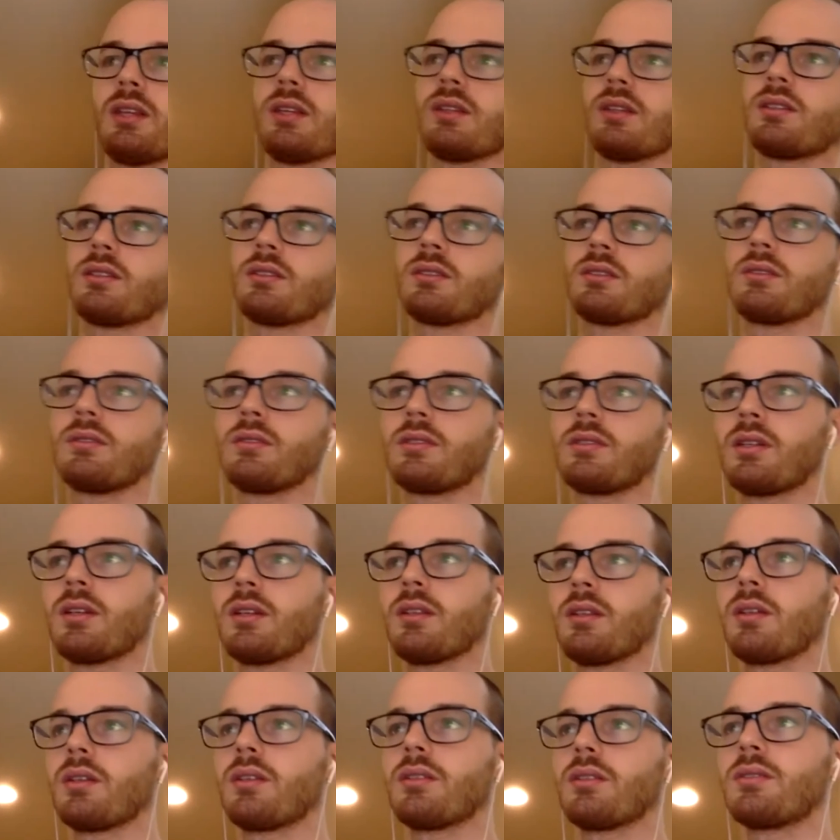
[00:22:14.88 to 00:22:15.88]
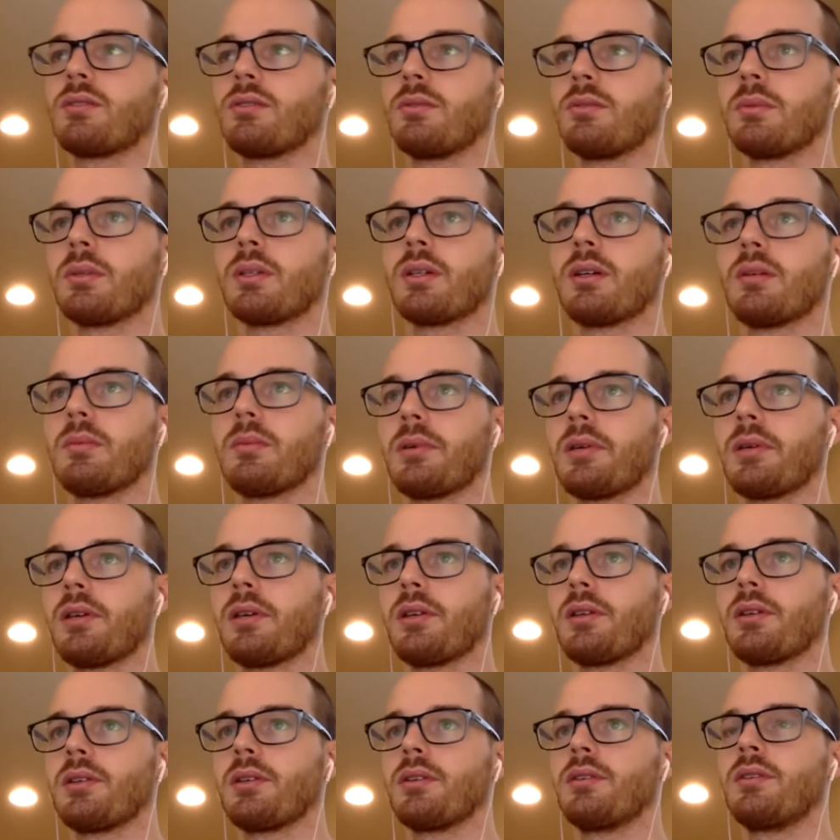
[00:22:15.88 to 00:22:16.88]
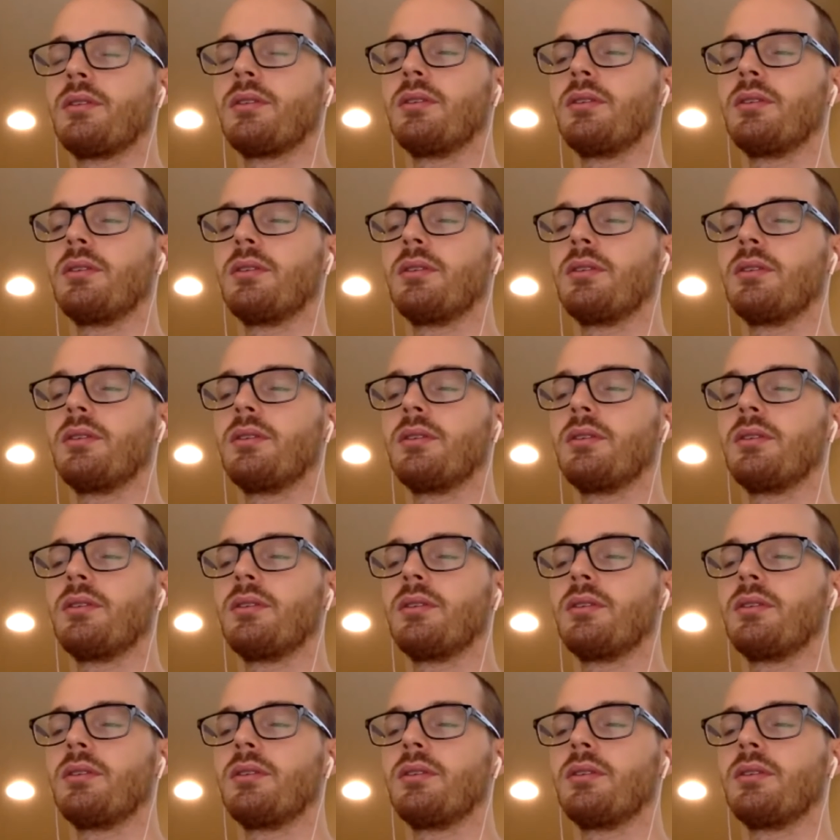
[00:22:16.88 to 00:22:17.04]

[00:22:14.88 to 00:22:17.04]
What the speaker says: that doesn't sound like it's super complicated.